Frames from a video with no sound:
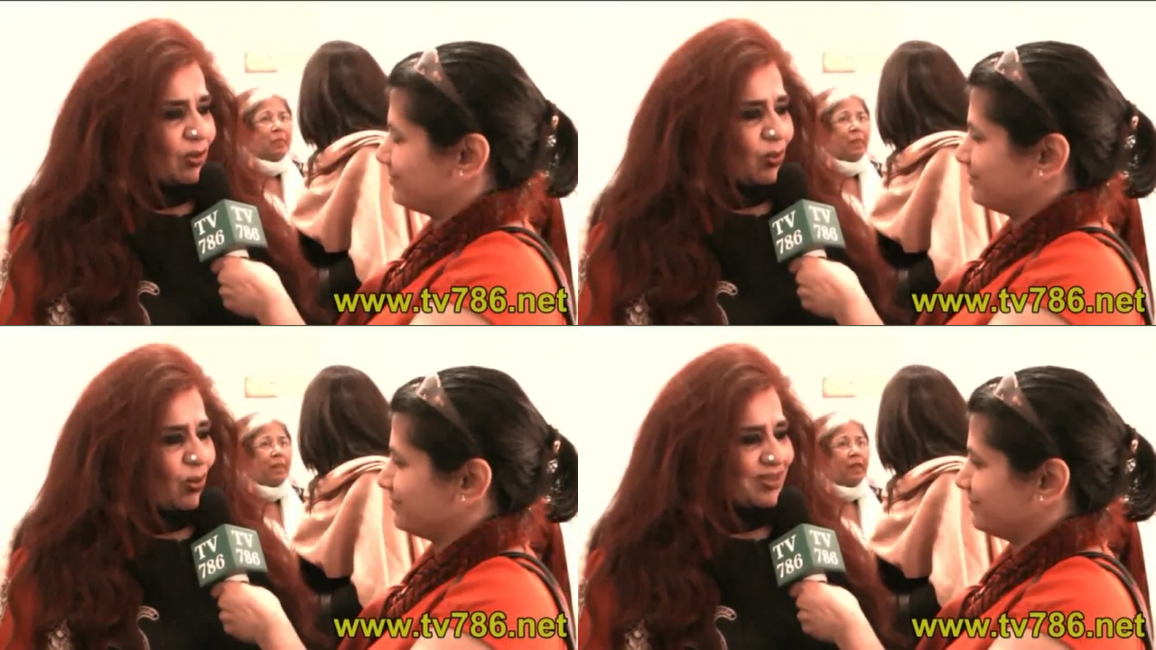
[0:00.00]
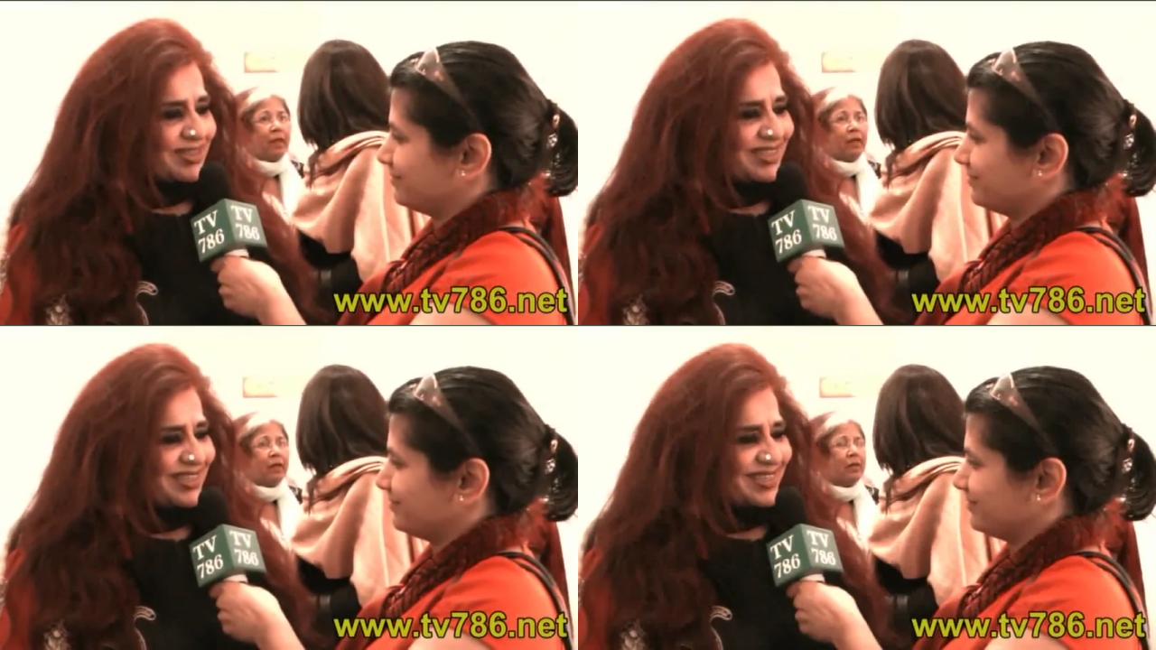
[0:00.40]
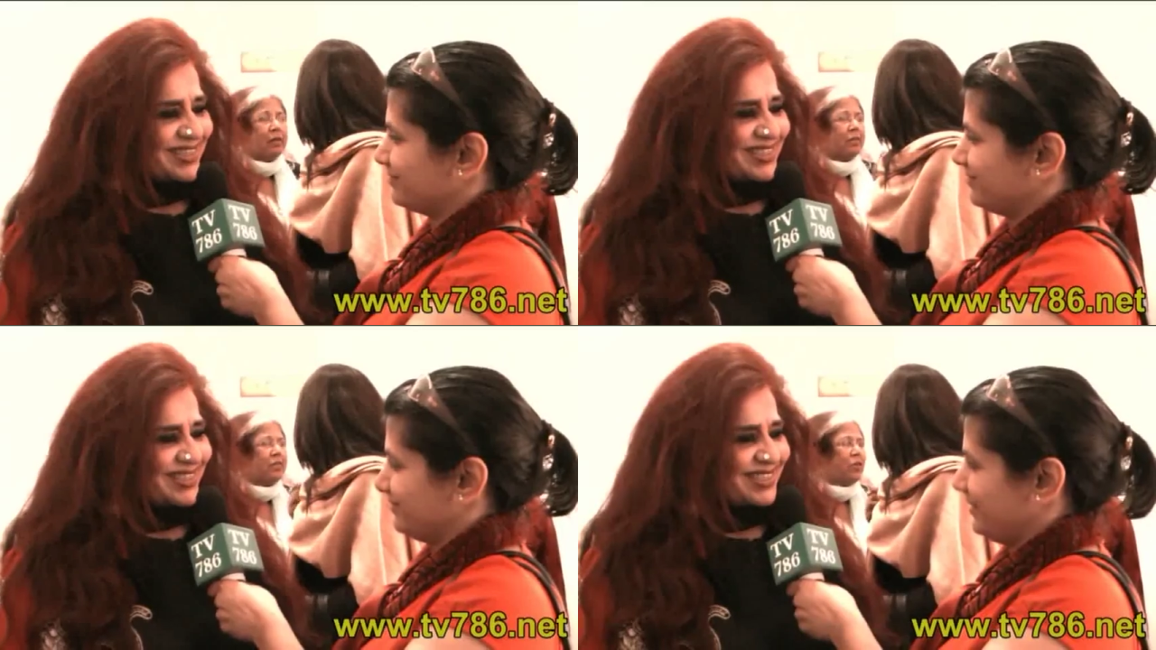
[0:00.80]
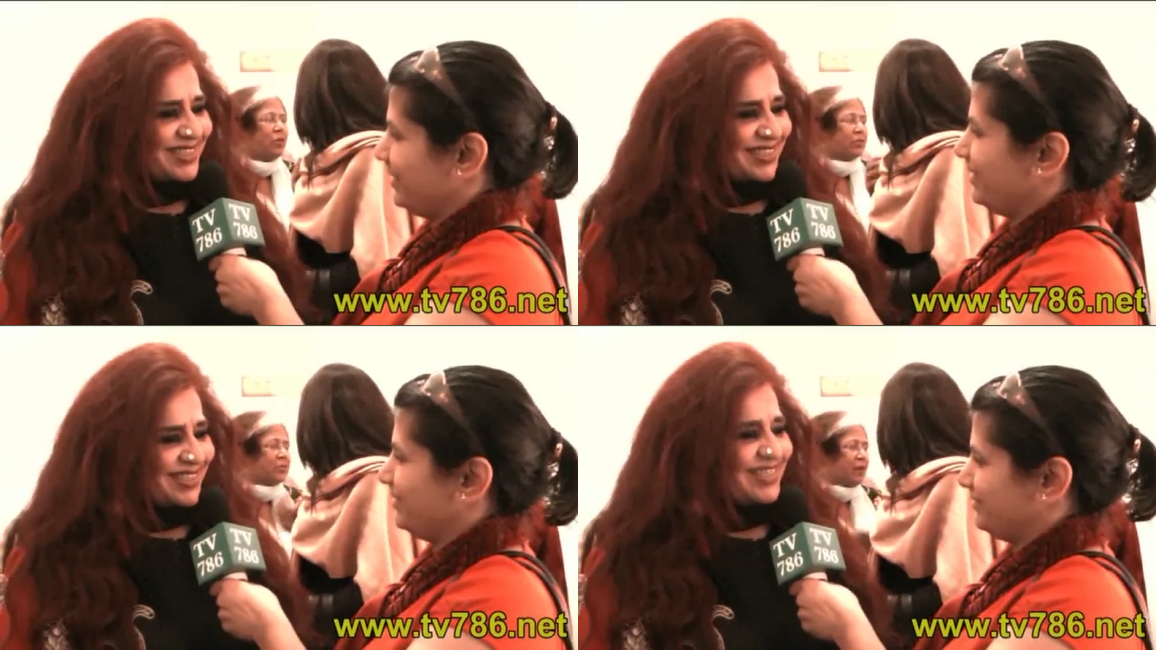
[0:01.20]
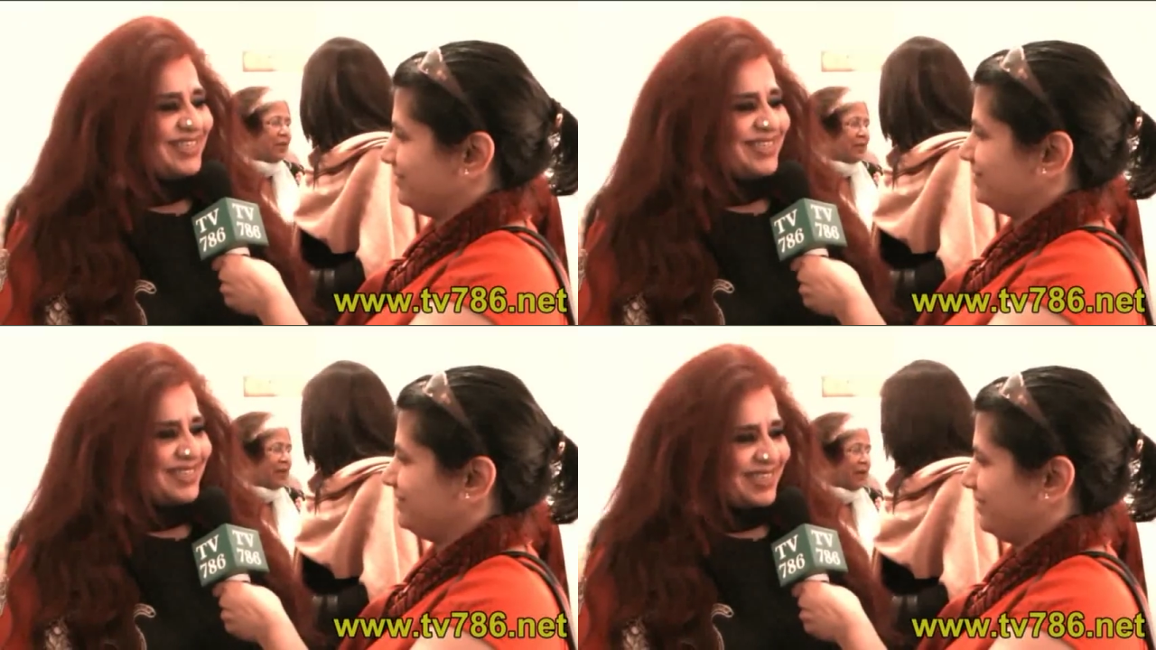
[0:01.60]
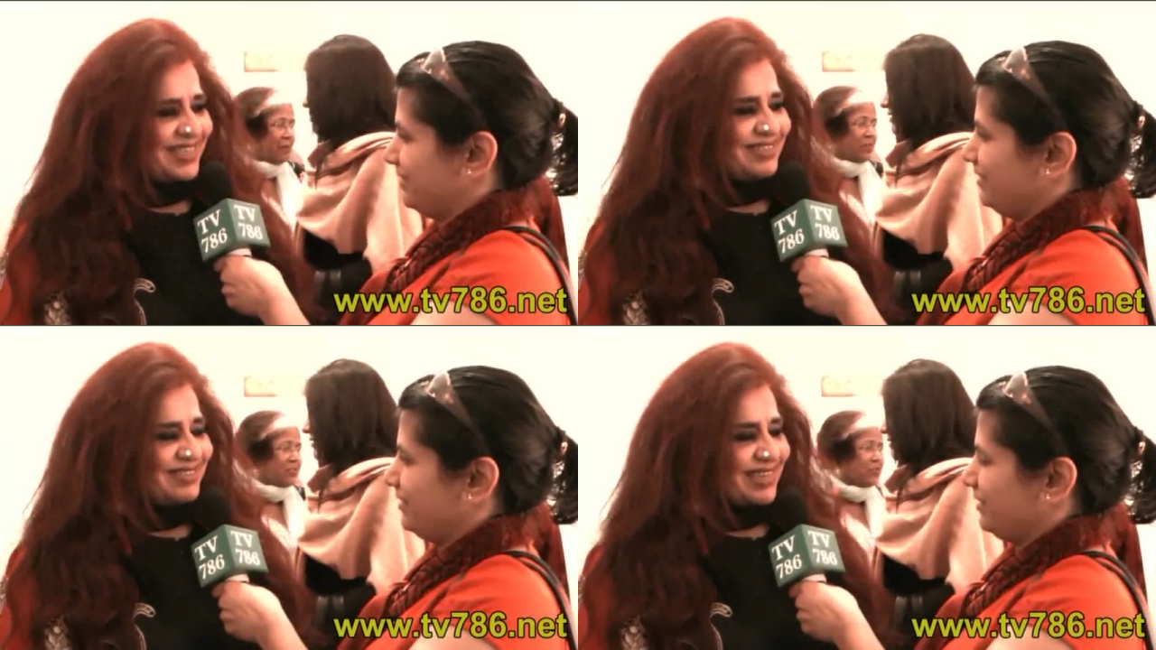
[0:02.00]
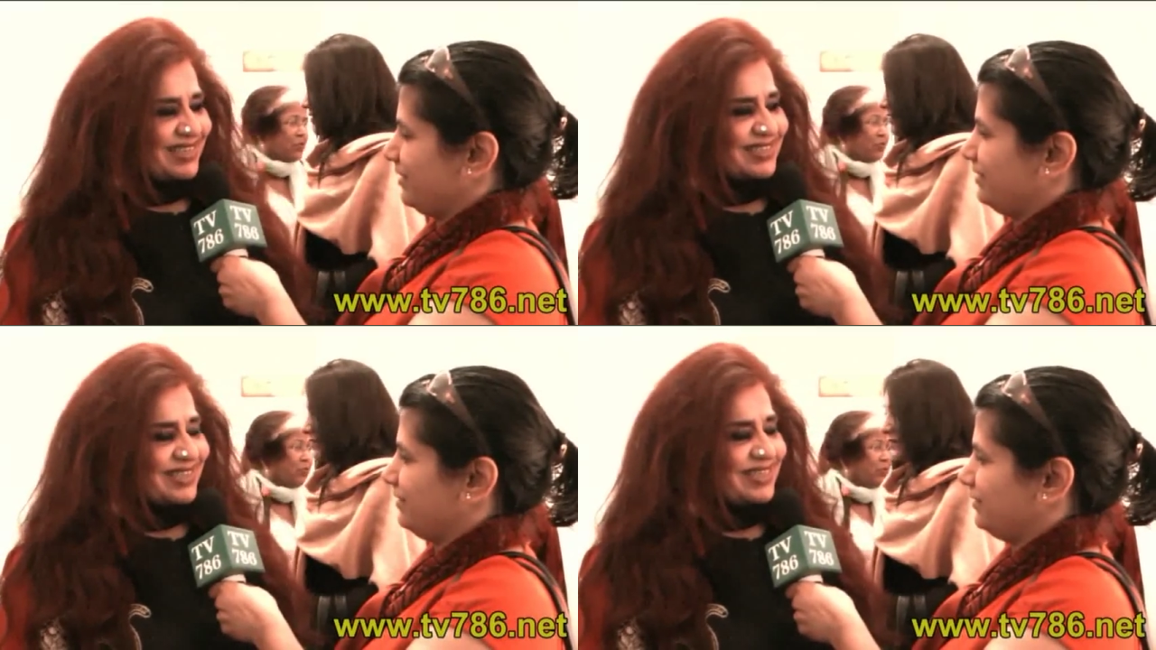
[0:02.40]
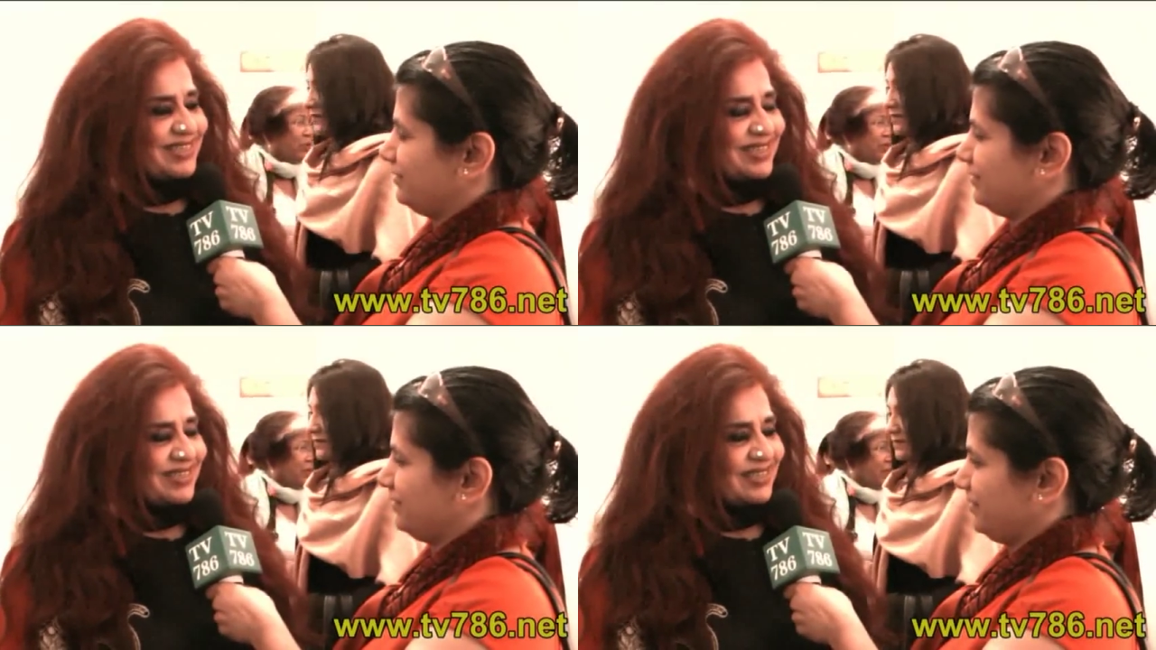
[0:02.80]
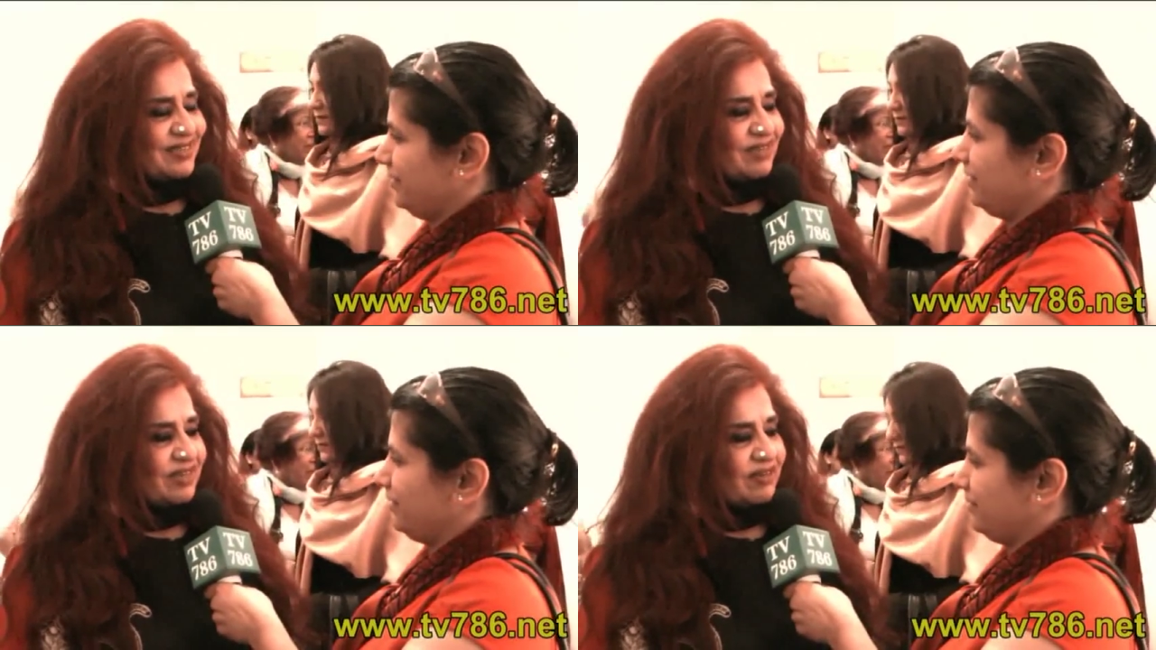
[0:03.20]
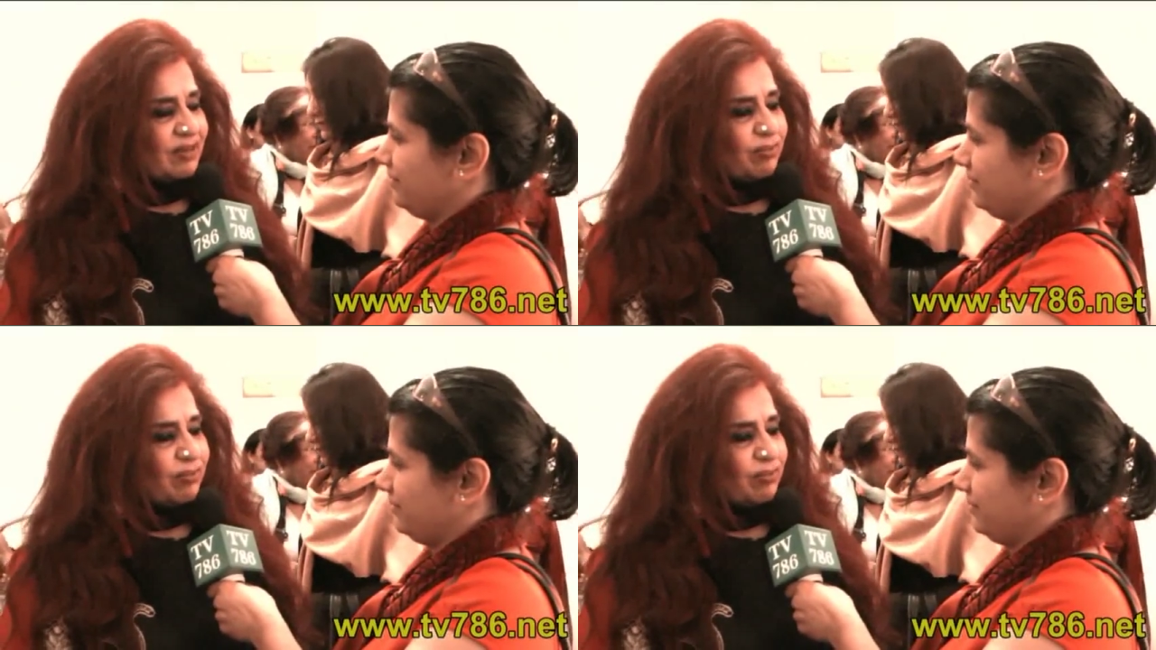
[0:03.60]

Speaker 1: walks the earth. To that extent, I think it's very, very